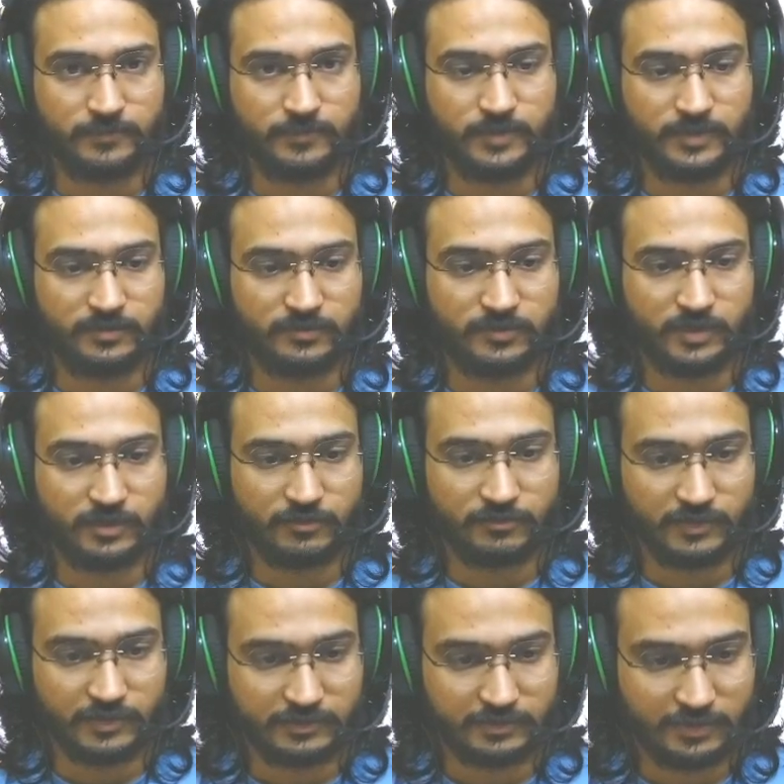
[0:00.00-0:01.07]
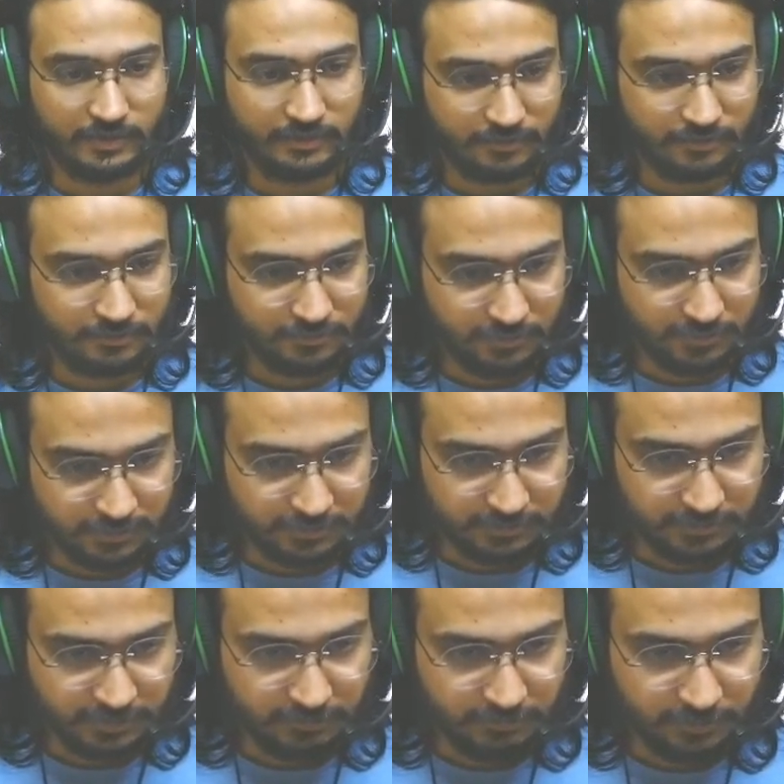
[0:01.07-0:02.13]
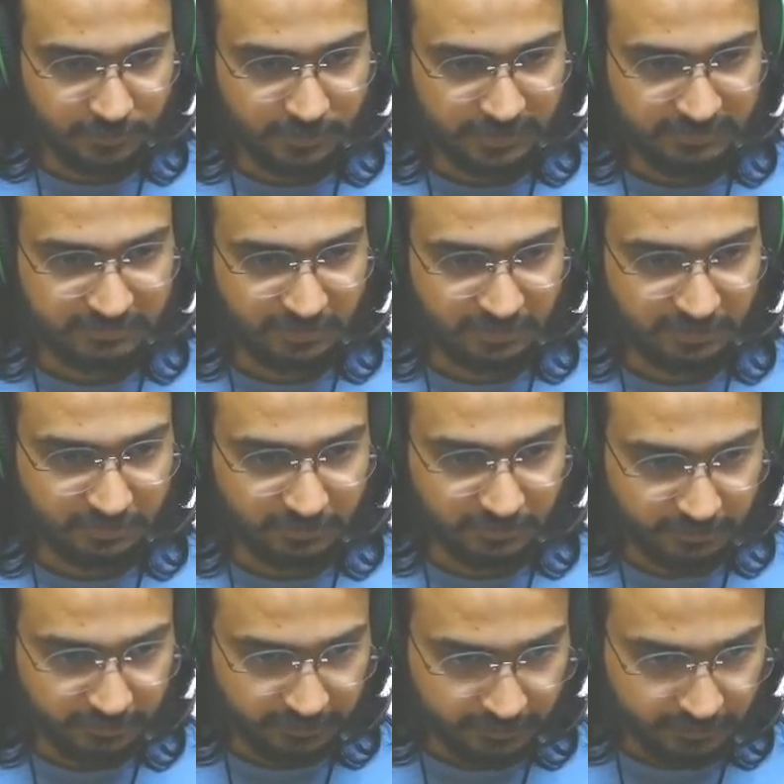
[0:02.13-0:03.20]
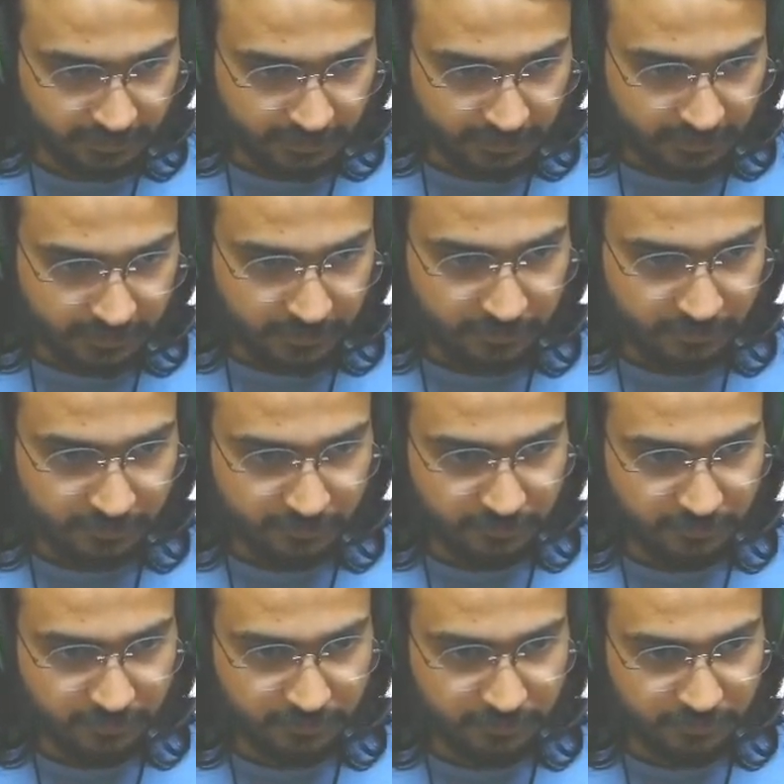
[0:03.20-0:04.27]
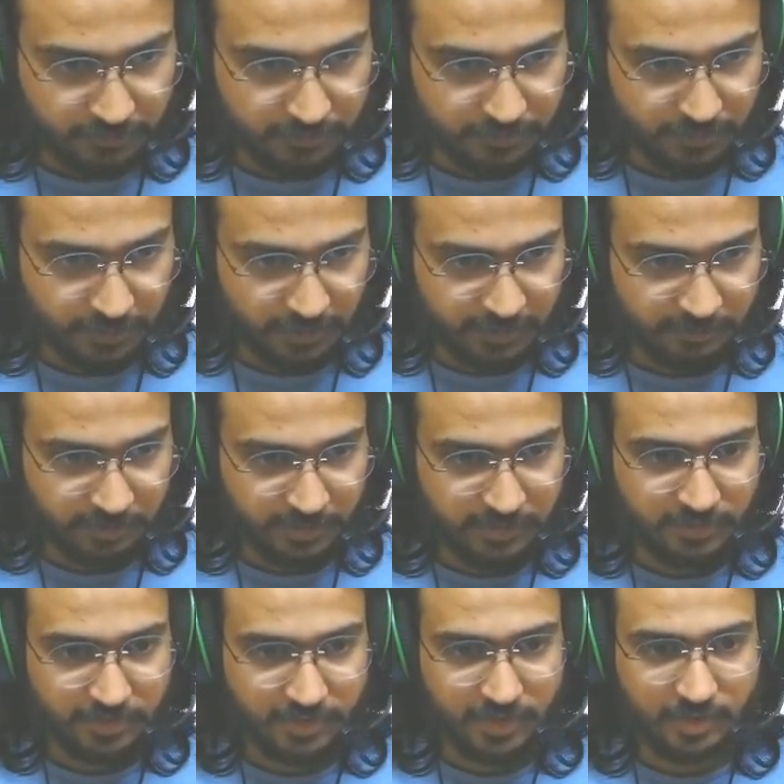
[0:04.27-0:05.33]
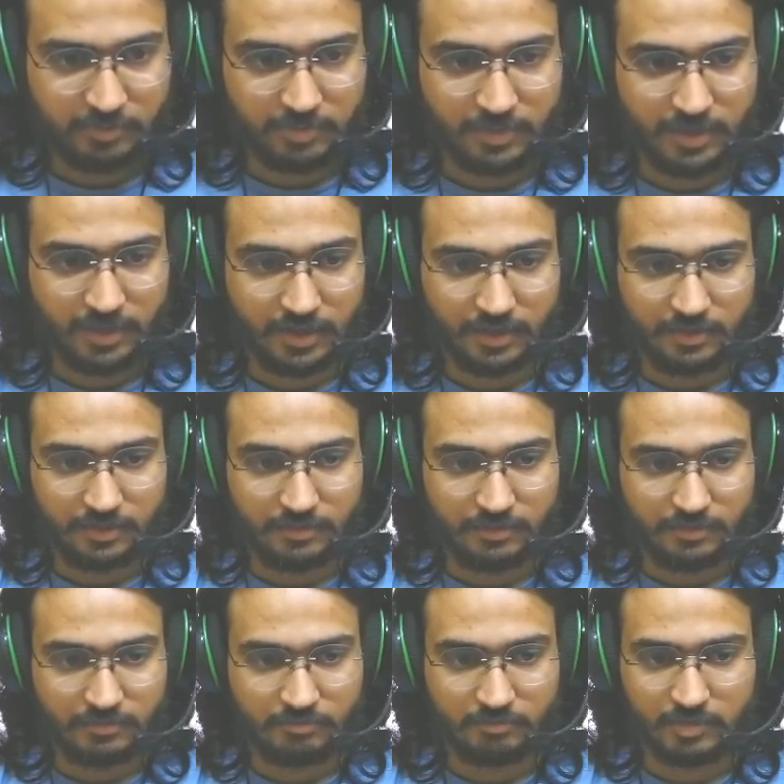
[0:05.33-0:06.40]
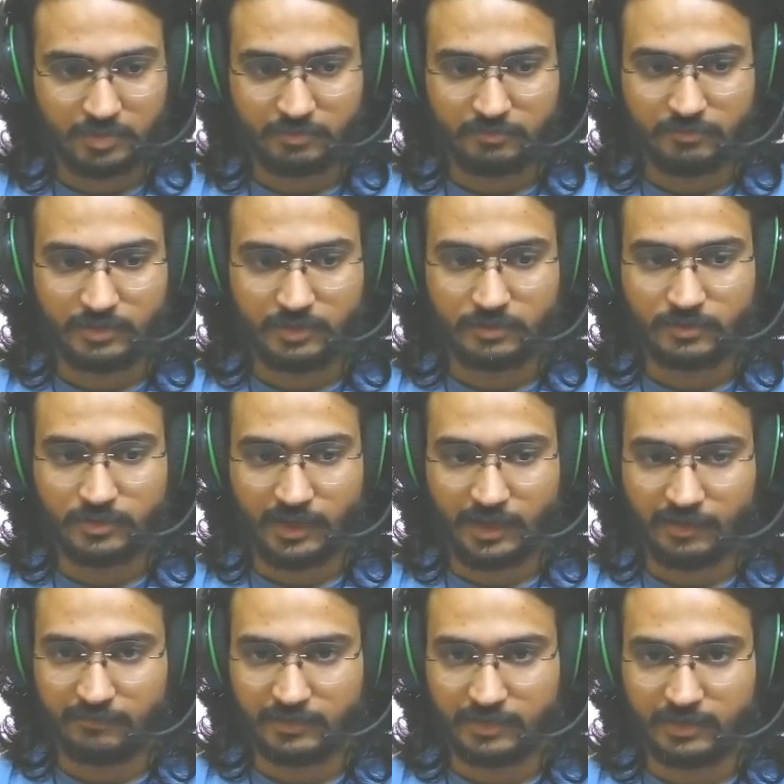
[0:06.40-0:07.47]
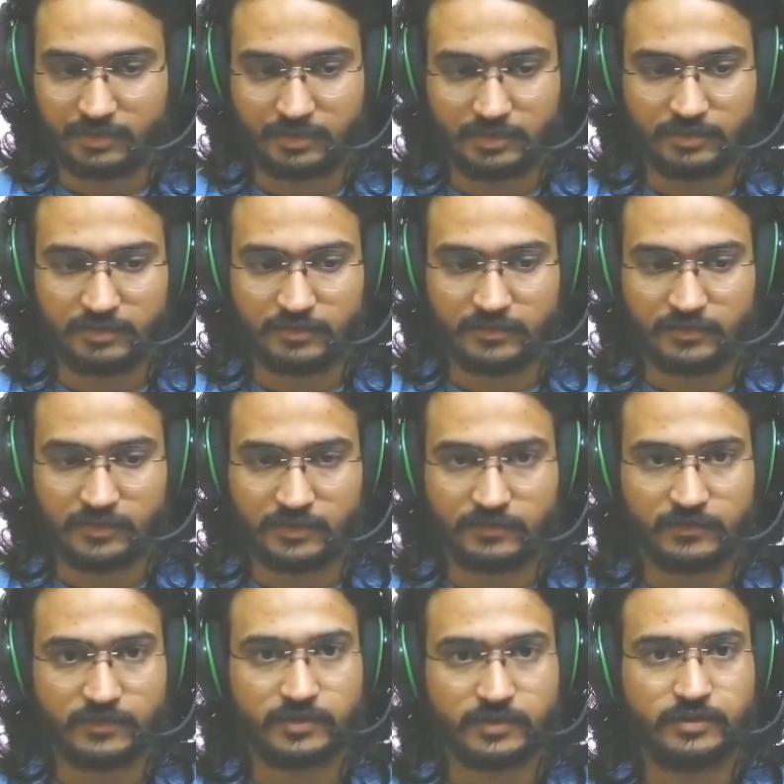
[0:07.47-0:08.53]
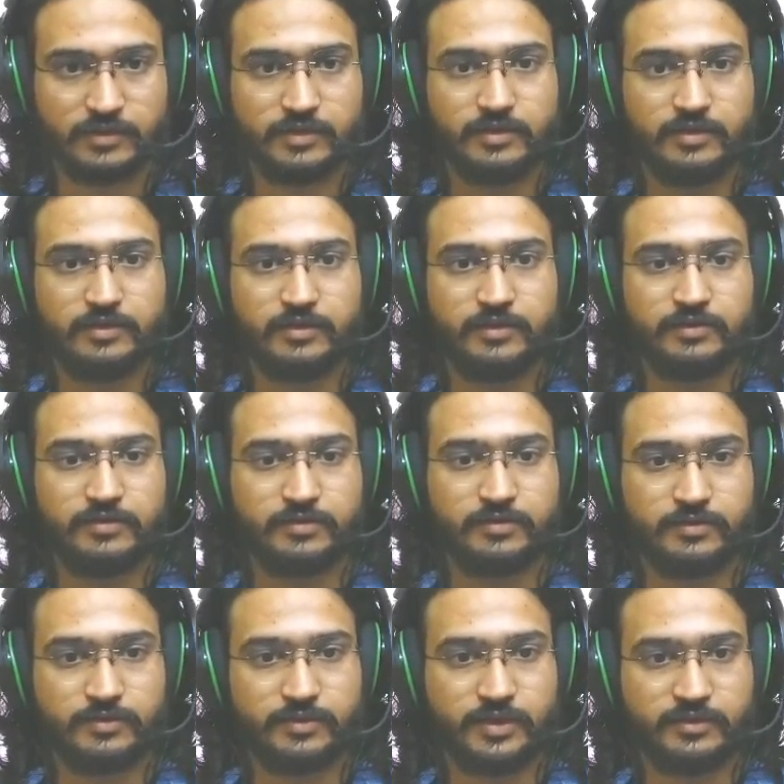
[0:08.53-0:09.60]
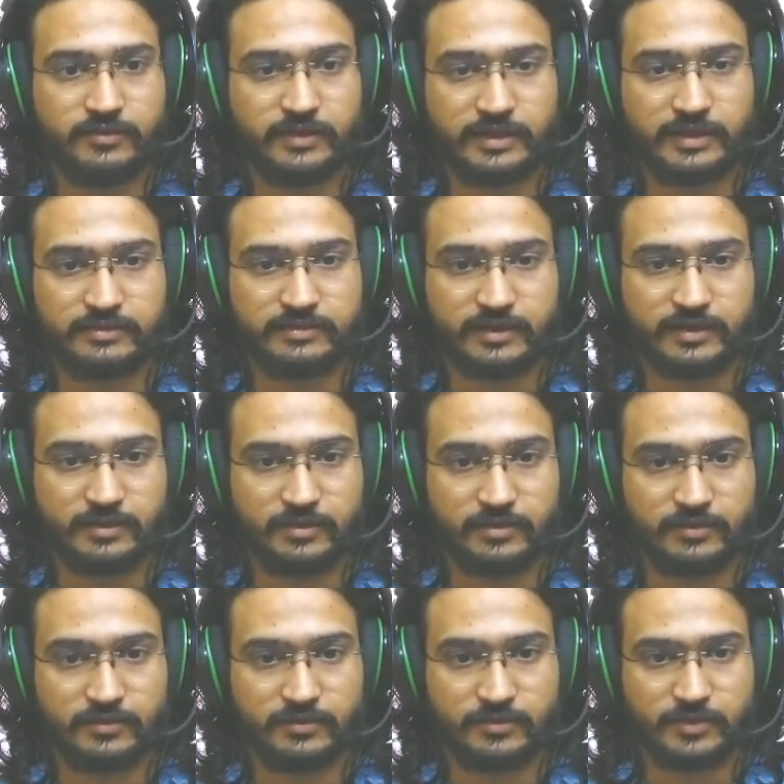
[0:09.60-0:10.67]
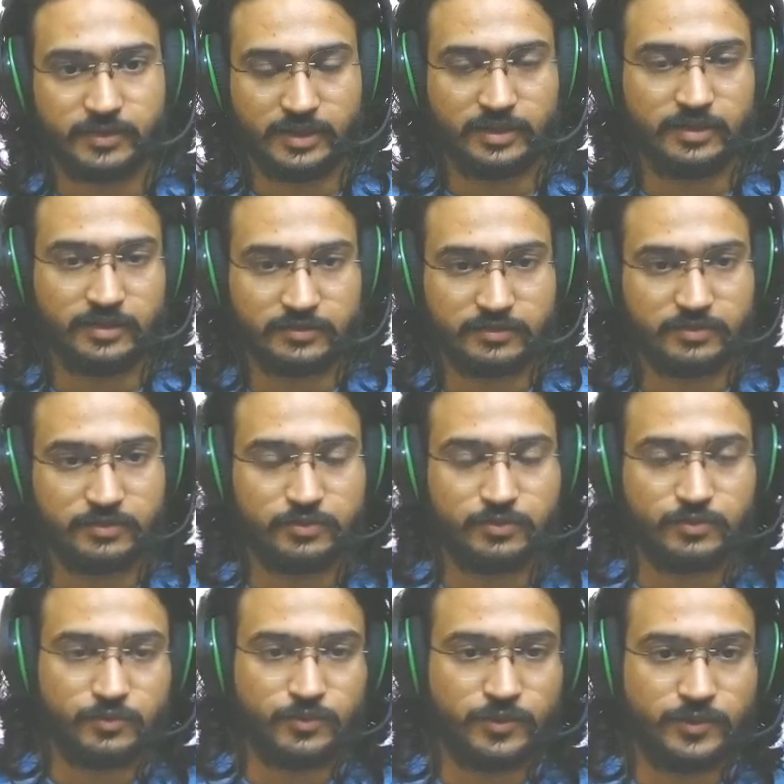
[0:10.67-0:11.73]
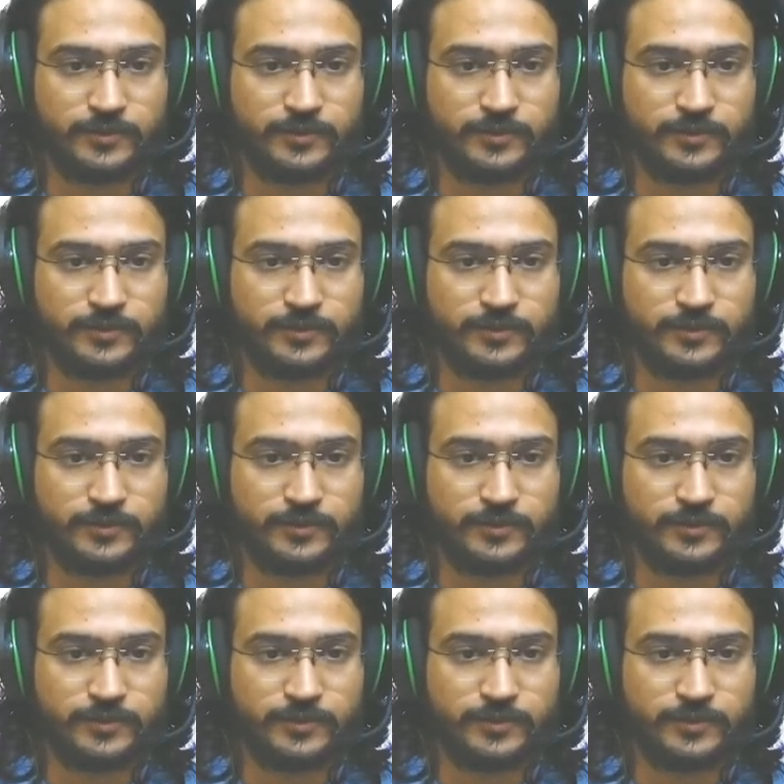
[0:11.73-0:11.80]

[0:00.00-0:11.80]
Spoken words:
let's try to fix that. So let's see what the exact error is. So expected an empty line, but we don't have that in the received. So let's fix that. So here let's do